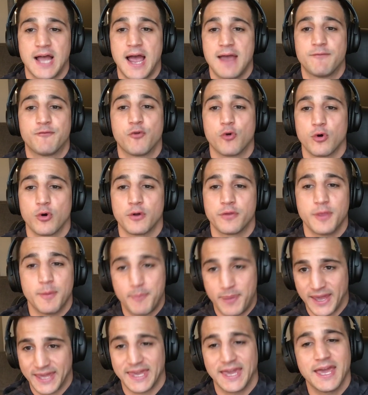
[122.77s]
time for the
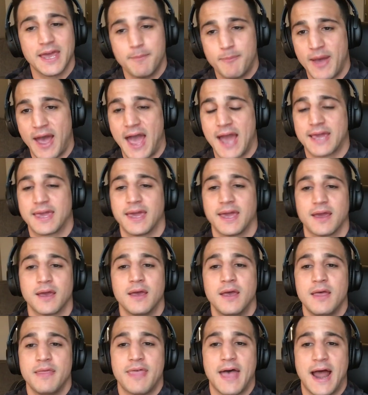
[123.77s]
picking and packing.
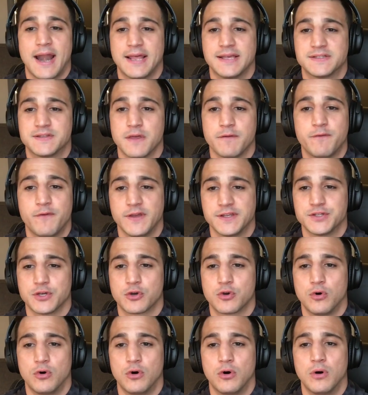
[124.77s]
That is the
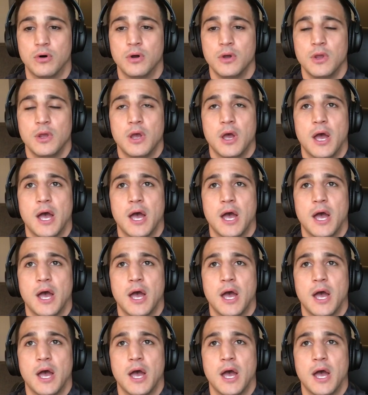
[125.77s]
physical